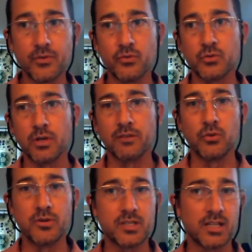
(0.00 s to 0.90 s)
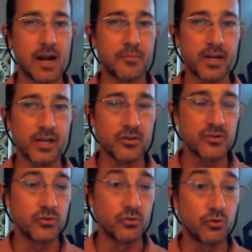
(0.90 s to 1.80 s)
who is one of Lauren's
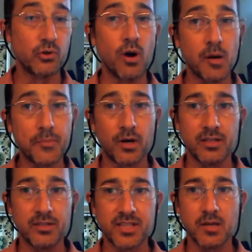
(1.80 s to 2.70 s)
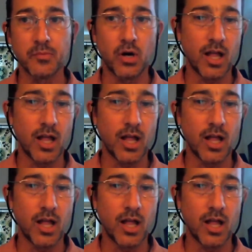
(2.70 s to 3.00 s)
collaborators who grew up on St.